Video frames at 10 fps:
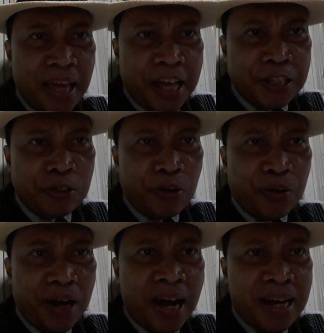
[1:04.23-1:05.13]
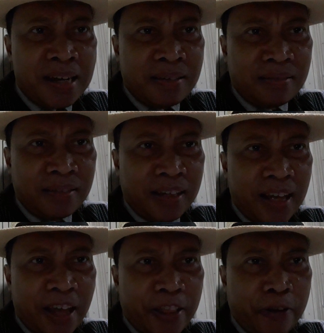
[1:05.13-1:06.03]
is, or are,
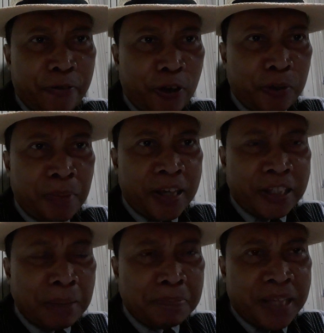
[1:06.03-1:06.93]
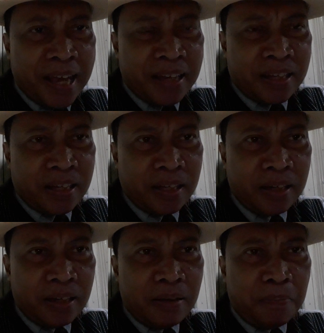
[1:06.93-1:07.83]
then followed by subject
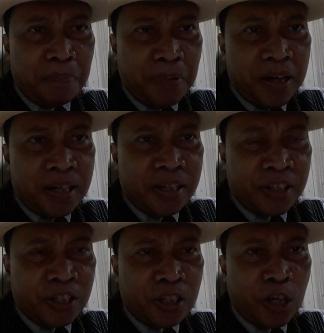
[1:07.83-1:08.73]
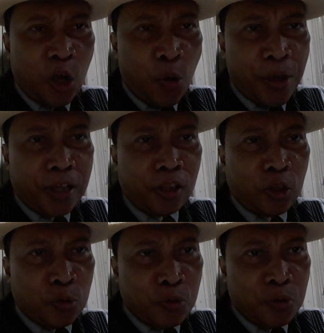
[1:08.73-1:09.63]
plus going
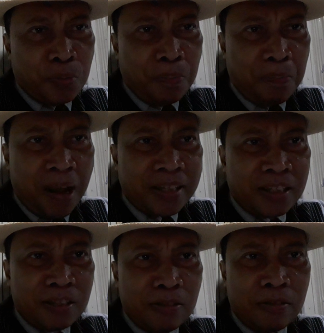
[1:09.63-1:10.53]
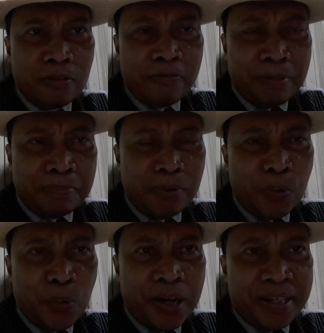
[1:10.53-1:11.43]
to plus verb
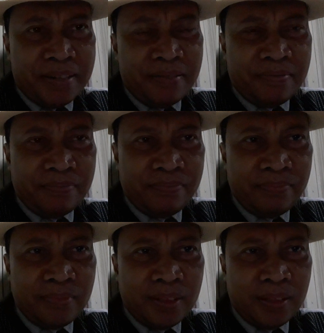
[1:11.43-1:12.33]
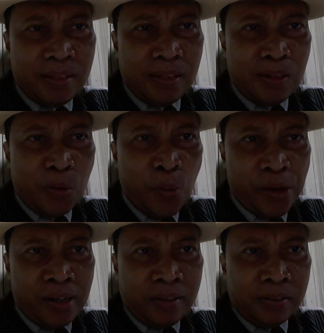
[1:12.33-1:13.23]
1.
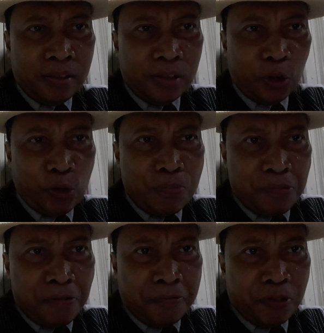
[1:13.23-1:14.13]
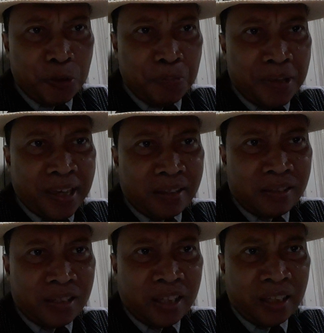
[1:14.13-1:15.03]
Well, to improve your speaking
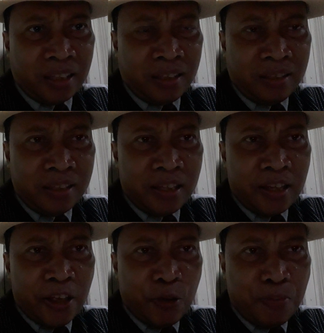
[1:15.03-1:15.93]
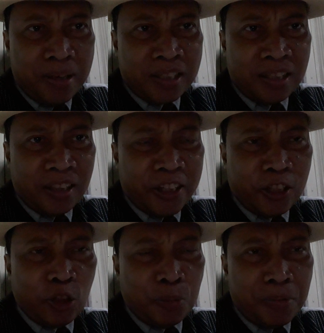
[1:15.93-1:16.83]
skill, you must
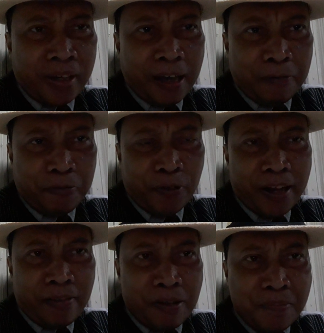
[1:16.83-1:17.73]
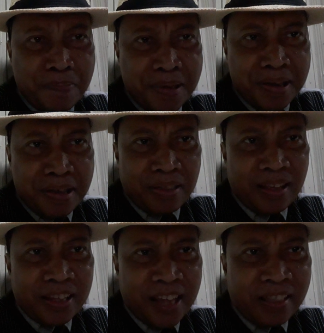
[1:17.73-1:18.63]
listen to me carefully and repeat
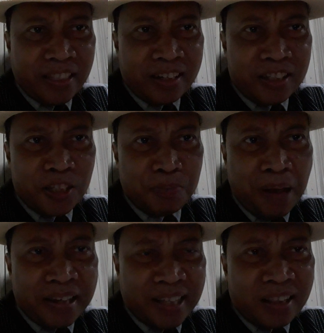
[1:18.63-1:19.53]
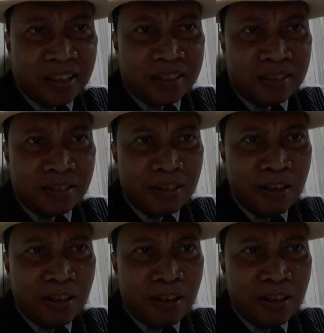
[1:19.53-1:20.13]
sentence by sentence